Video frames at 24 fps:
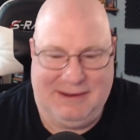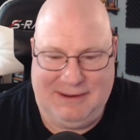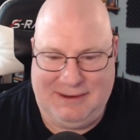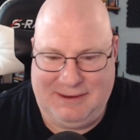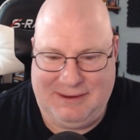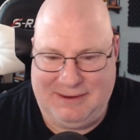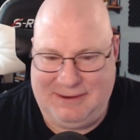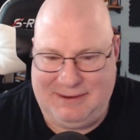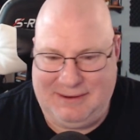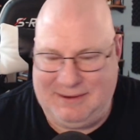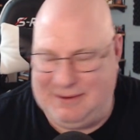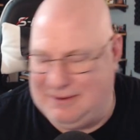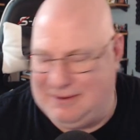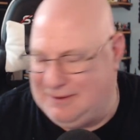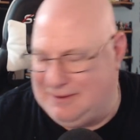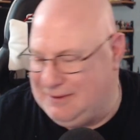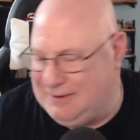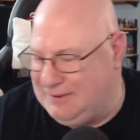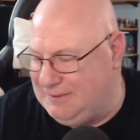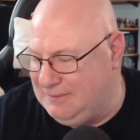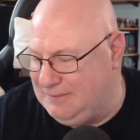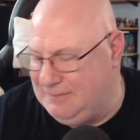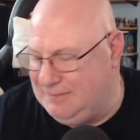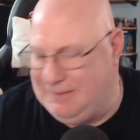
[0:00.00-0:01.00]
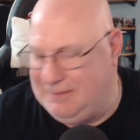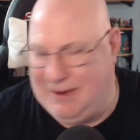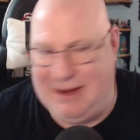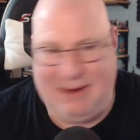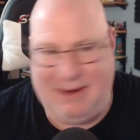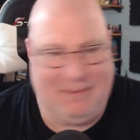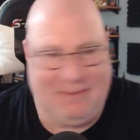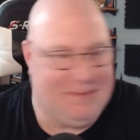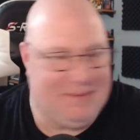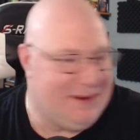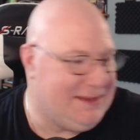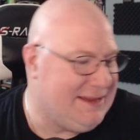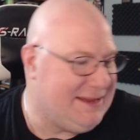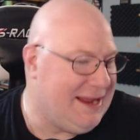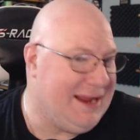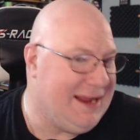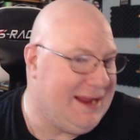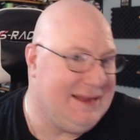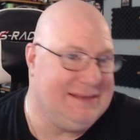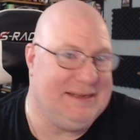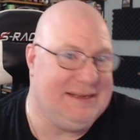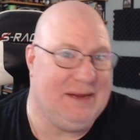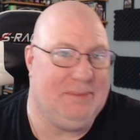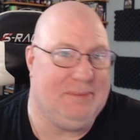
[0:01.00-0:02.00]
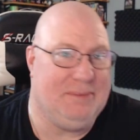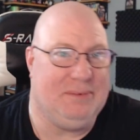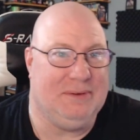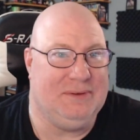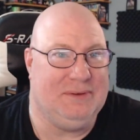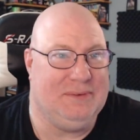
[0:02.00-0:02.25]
Oh, man. What day is April